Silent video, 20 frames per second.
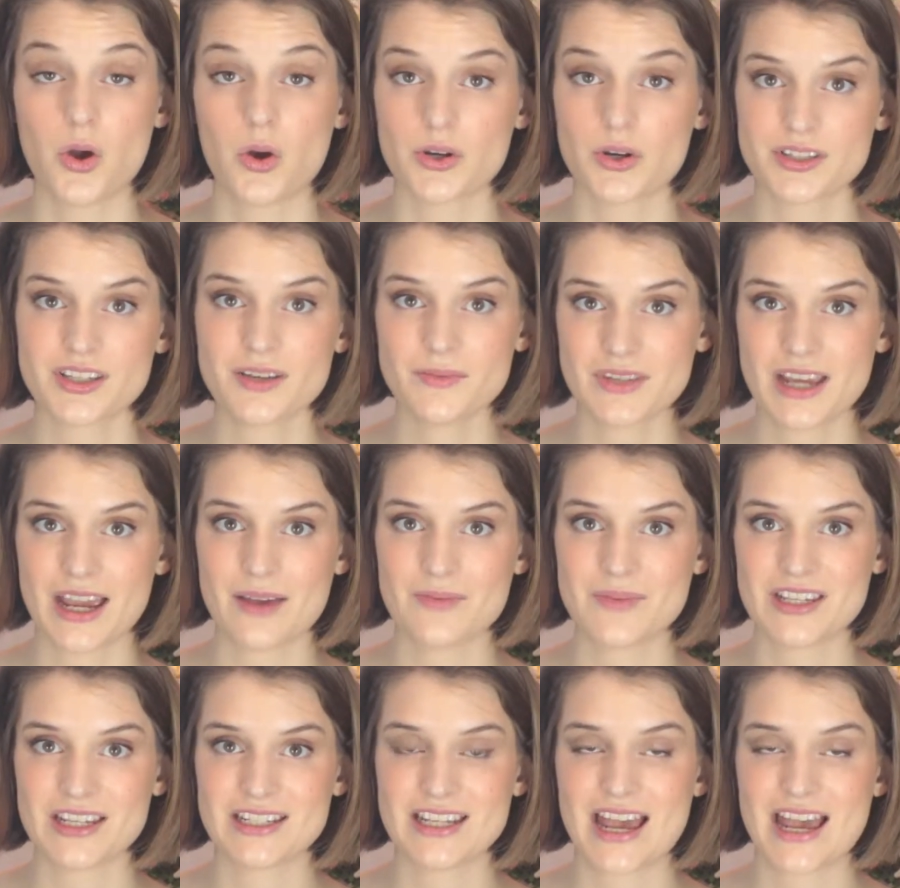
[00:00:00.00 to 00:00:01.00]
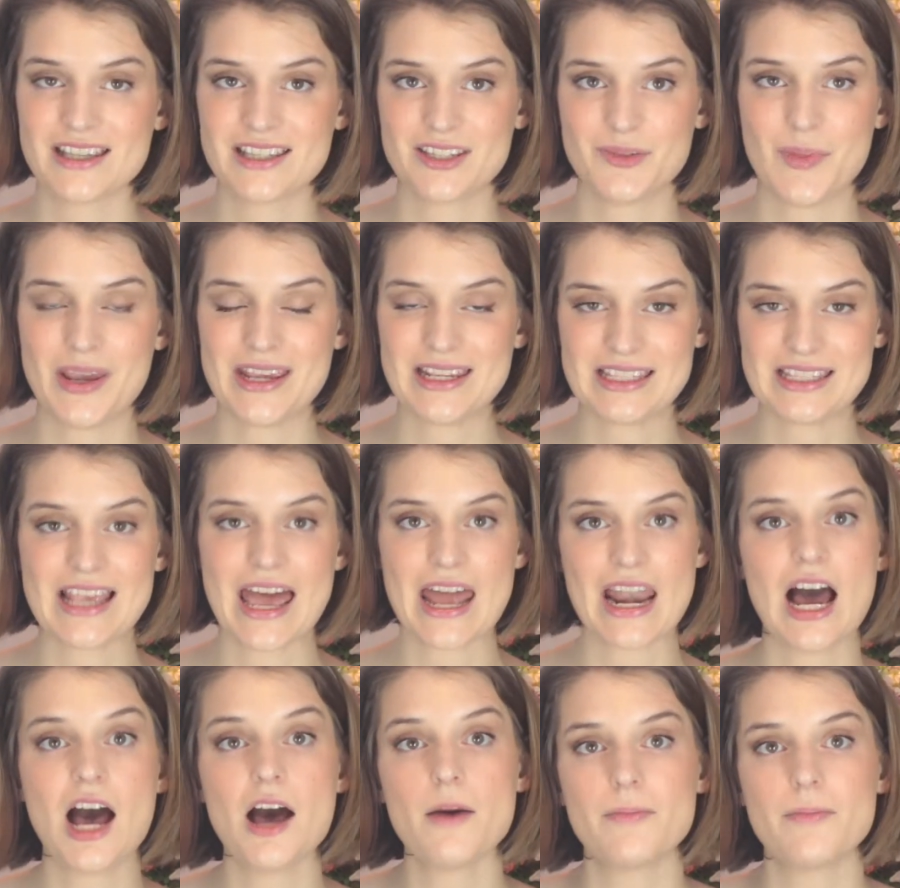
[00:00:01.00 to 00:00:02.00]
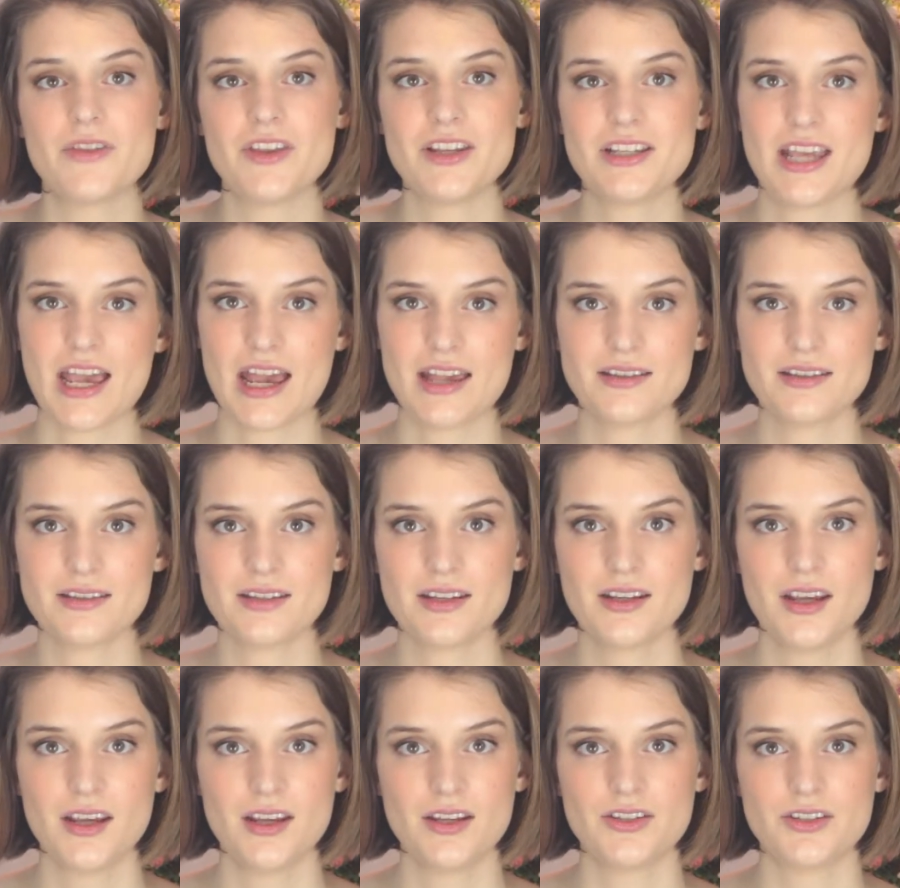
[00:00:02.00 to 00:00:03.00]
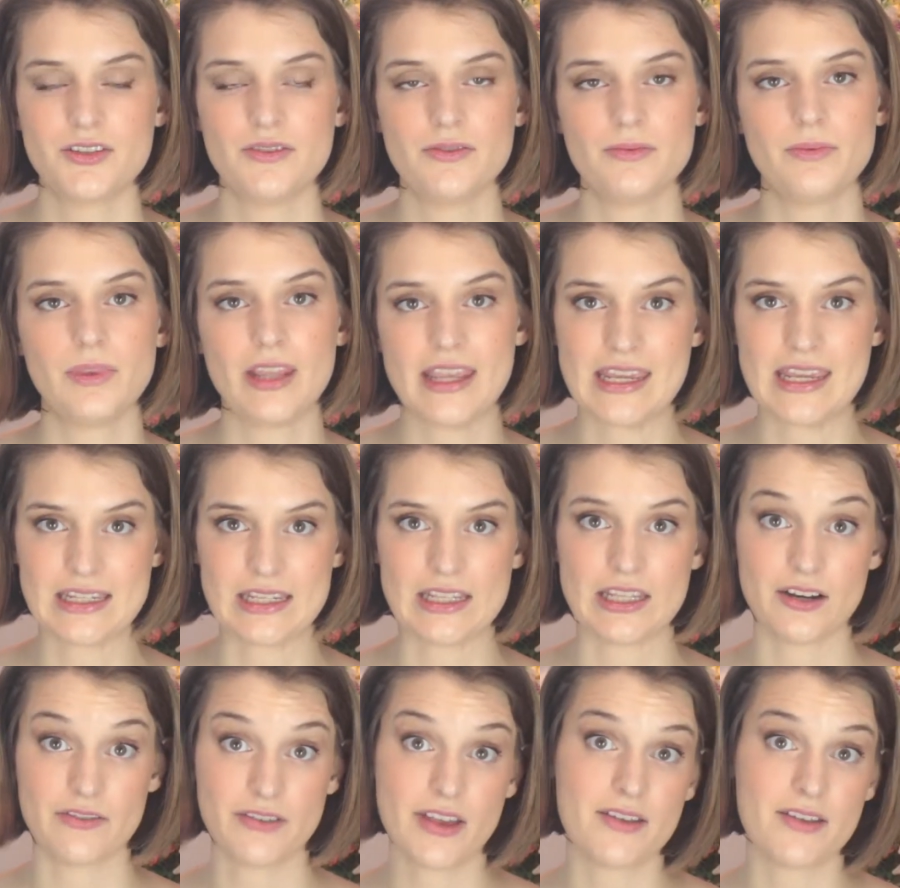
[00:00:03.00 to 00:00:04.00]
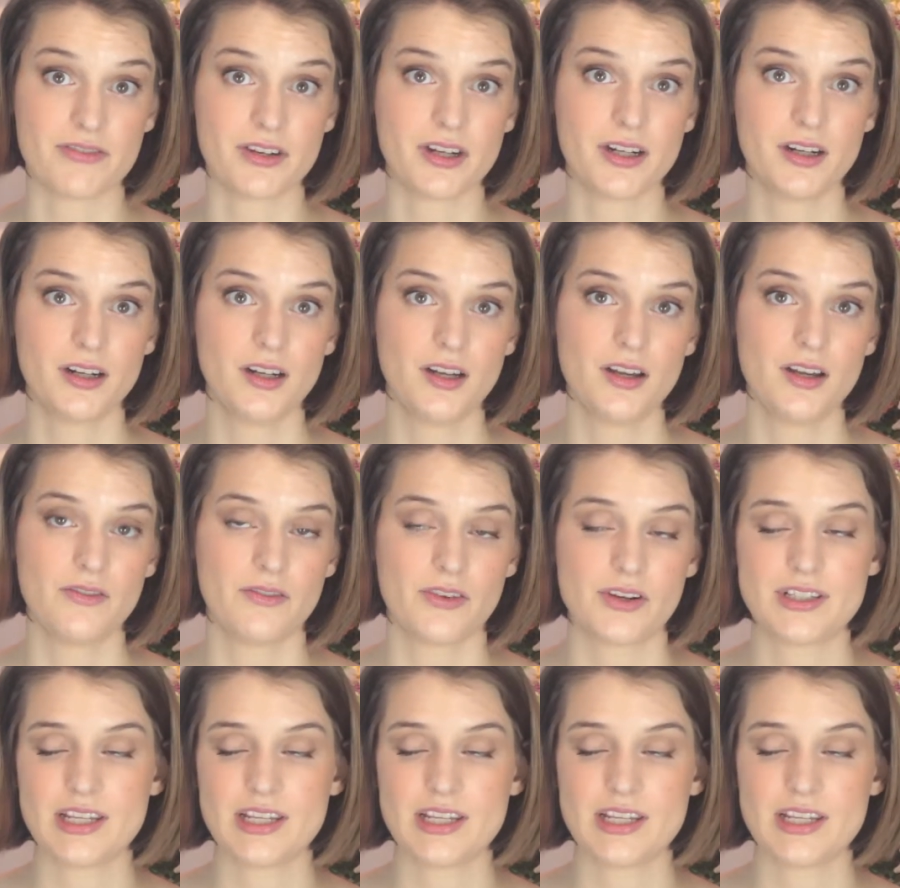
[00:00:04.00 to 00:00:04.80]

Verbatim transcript: Or sometimes a test may set up the test to land in their favor. For